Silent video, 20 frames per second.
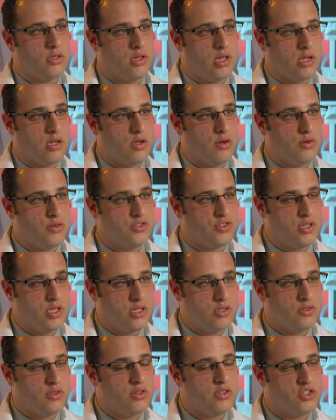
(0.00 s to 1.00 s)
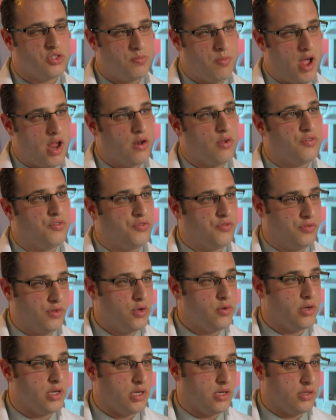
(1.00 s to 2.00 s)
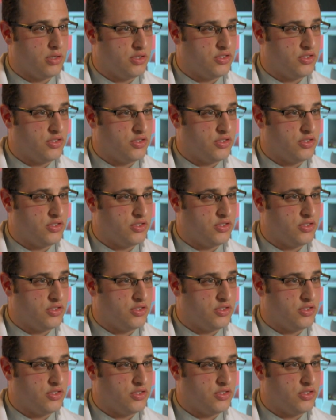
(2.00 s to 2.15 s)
that goes into the spinal fluid